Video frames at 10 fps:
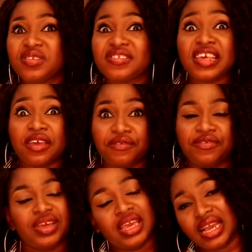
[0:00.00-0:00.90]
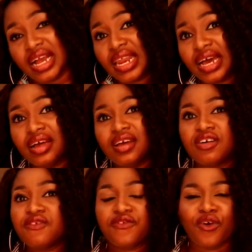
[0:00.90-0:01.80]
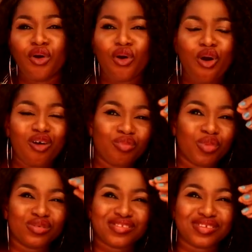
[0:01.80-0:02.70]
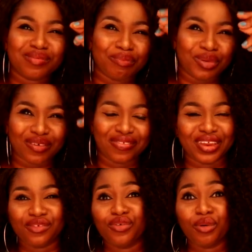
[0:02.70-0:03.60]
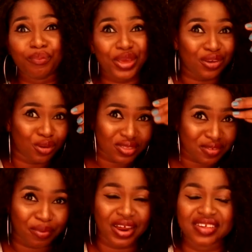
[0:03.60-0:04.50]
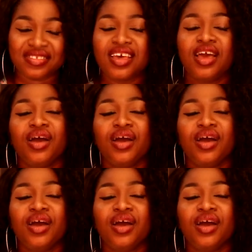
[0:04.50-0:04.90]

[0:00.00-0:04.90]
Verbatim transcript: safe in Ghana for almost nothing, for peanut price.